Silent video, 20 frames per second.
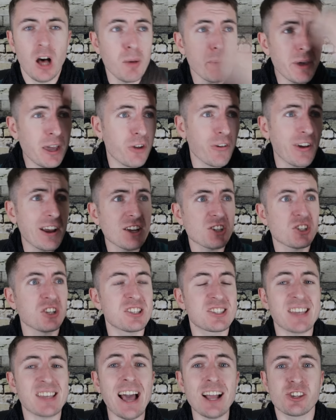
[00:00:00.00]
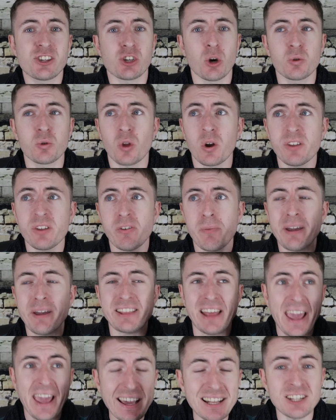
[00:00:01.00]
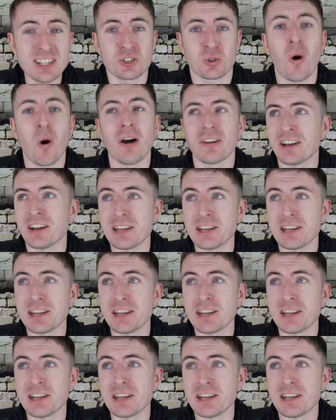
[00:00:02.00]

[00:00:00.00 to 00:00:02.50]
I mean, Grealish and Sancho don't even make the England squad